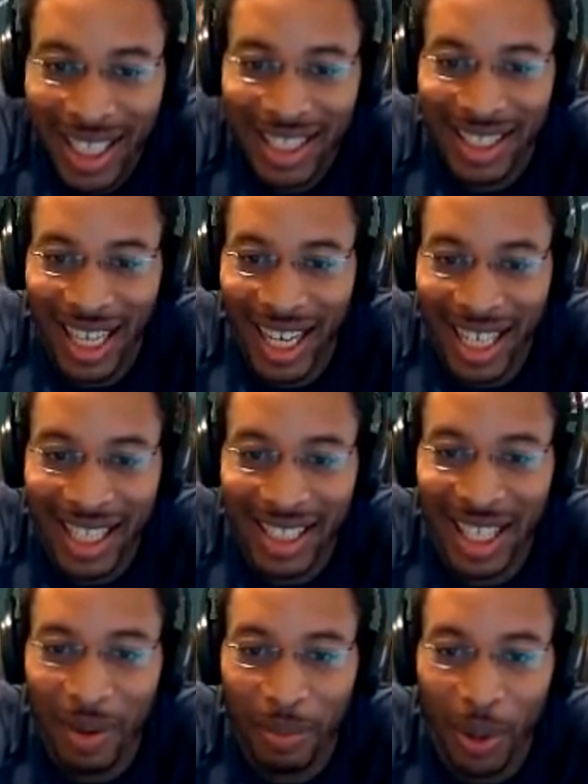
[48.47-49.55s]
Jai
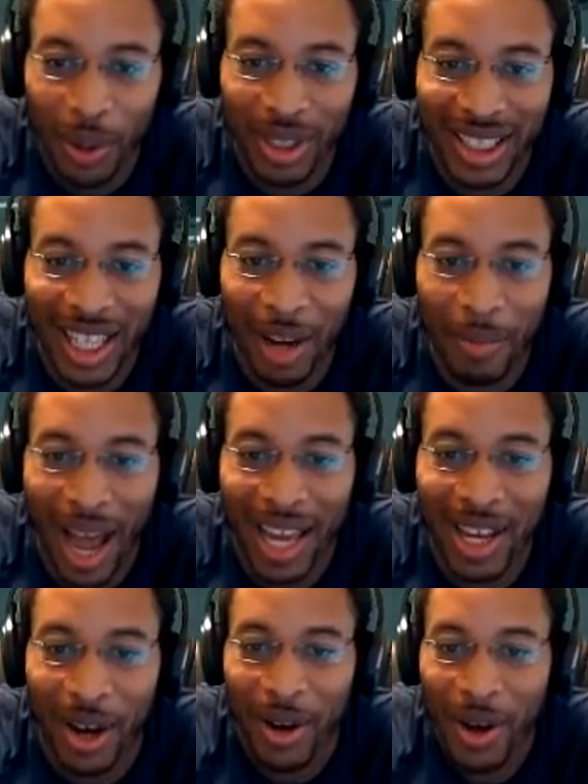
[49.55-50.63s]
Eazy and BrutalSim out
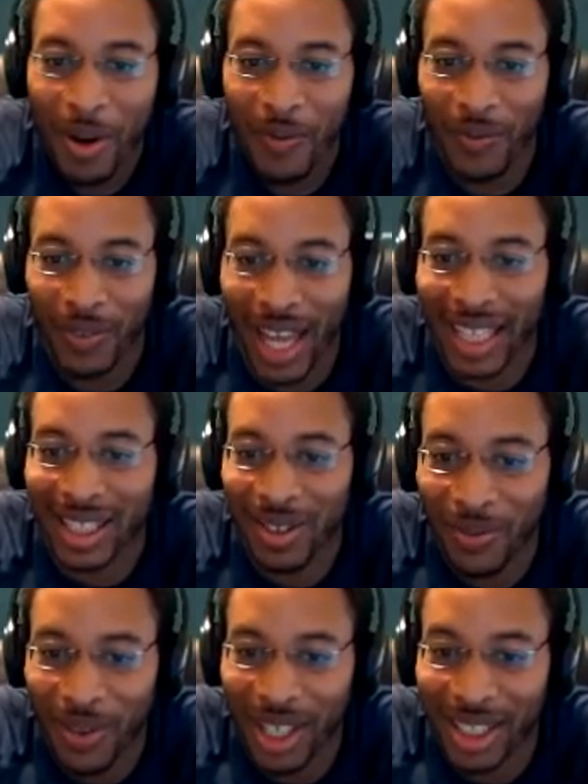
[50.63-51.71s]
here flexing
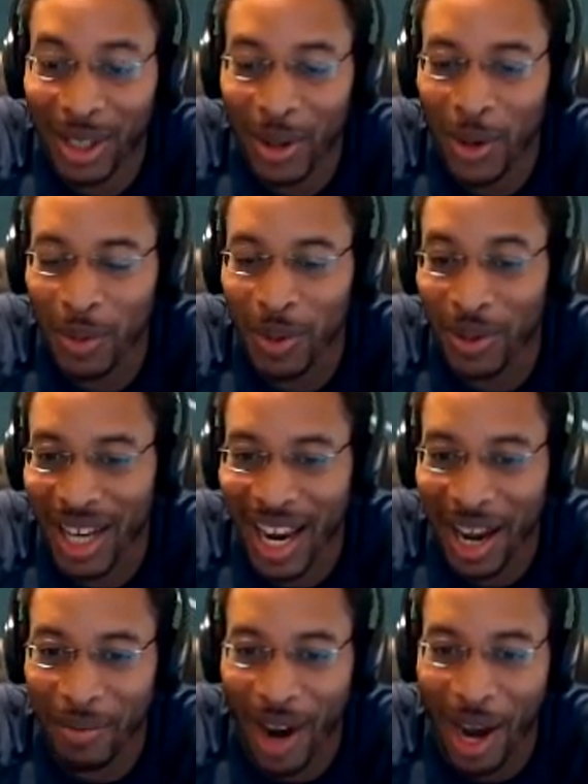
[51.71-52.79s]
for the tube. You
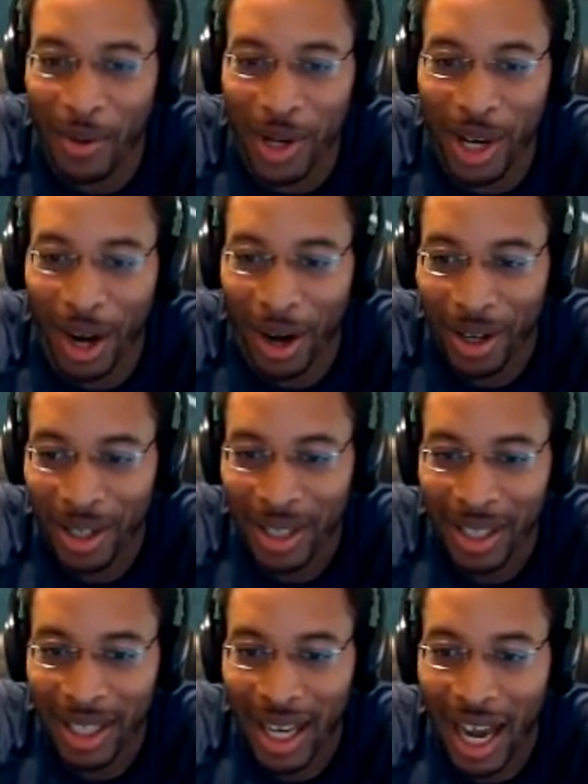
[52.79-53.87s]
damn right we are.
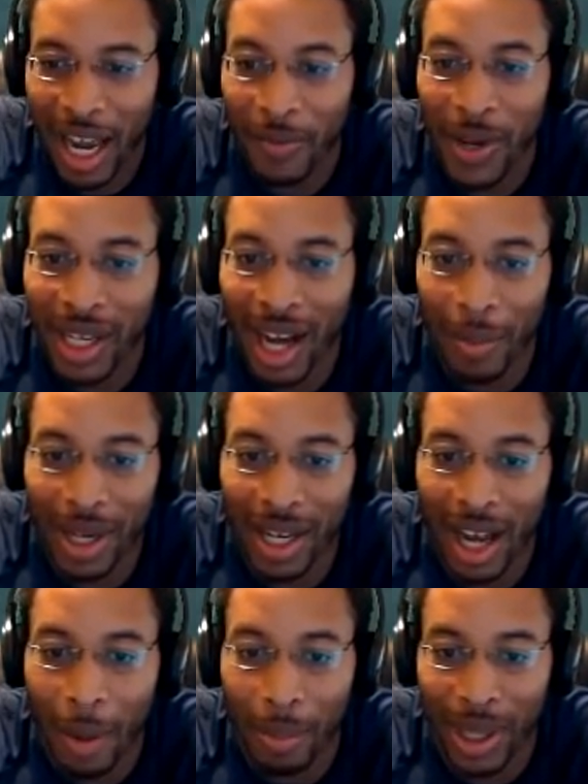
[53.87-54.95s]
Hey, if he come in
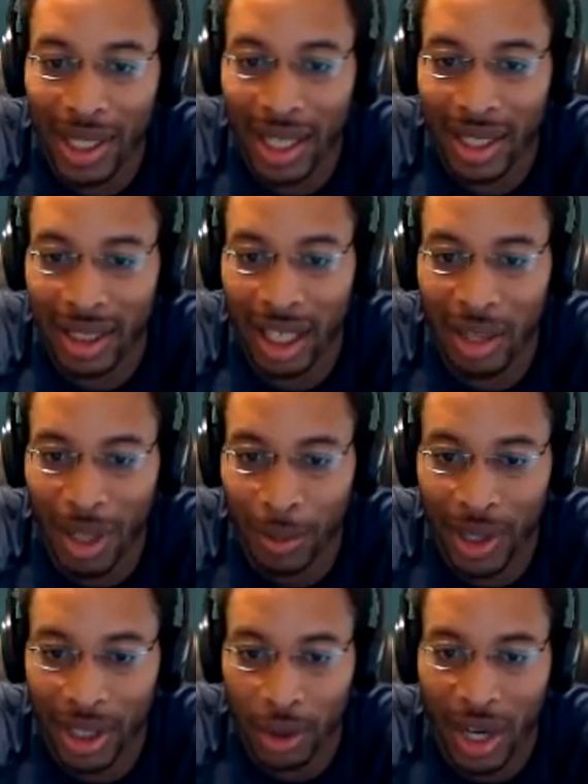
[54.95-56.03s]
here, I'm beating this shit. He must
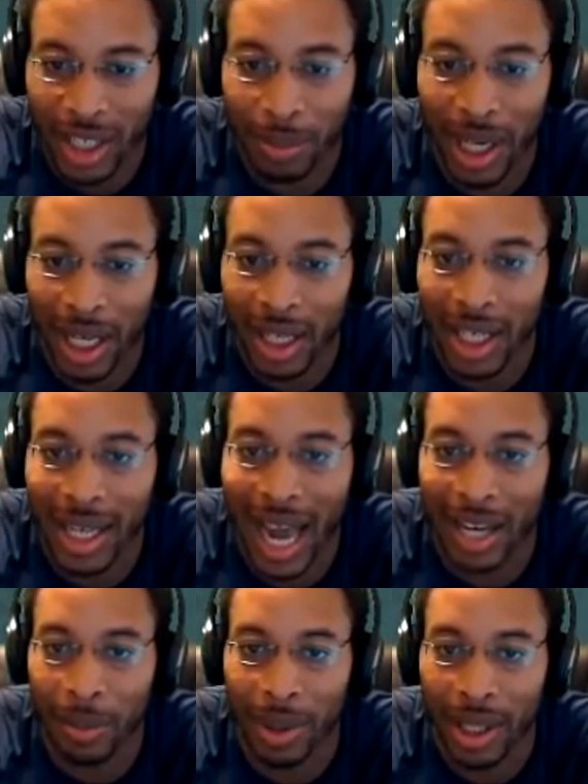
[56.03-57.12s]
be a stretch big. He
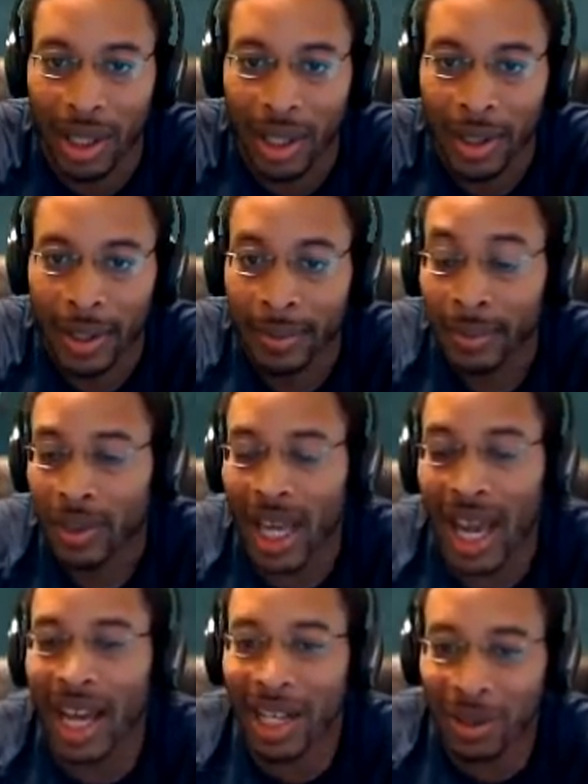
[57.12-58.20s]
got to be. Oh.
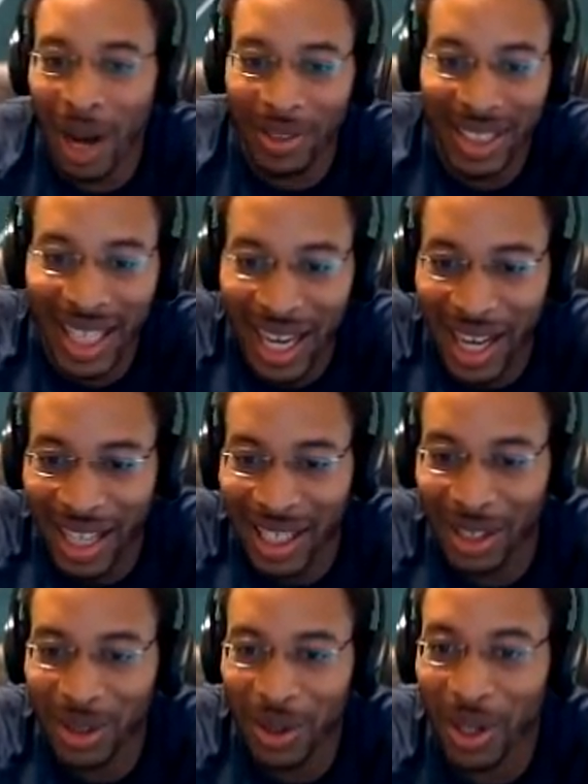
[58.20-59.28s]
Yeah, that's what I was saying. I
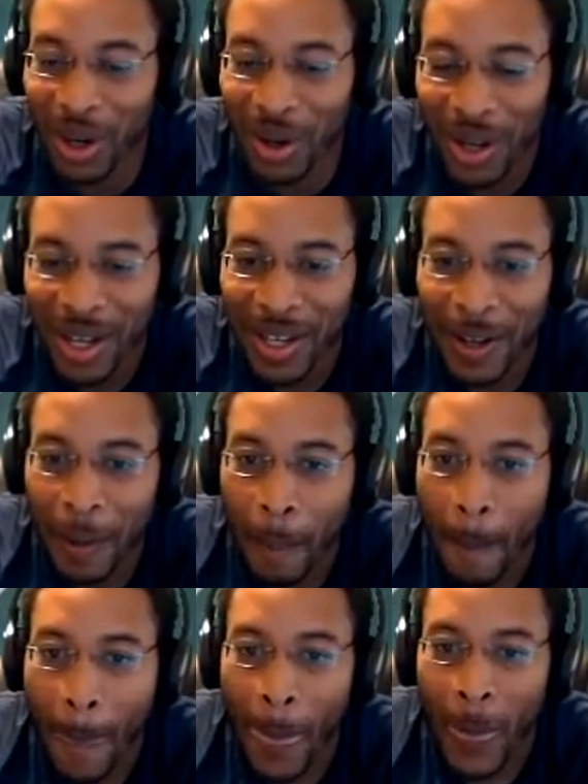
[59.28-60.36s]
thought you were going
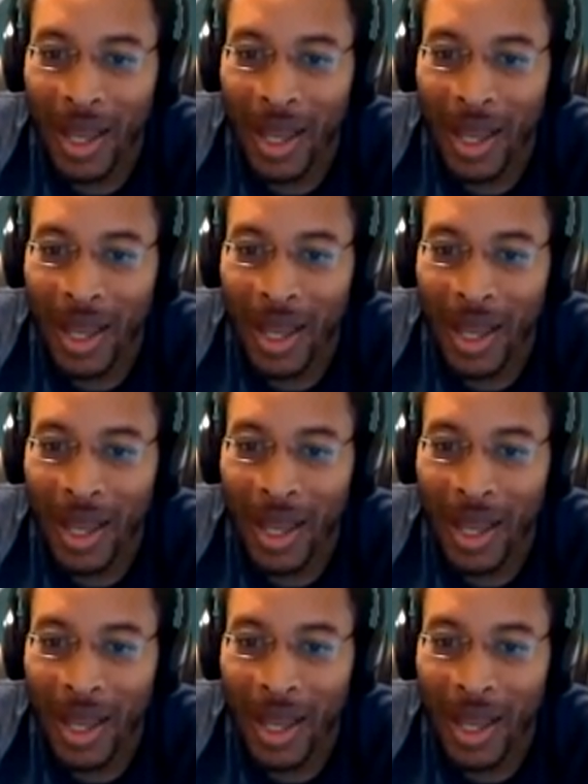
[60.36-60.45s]
yeah.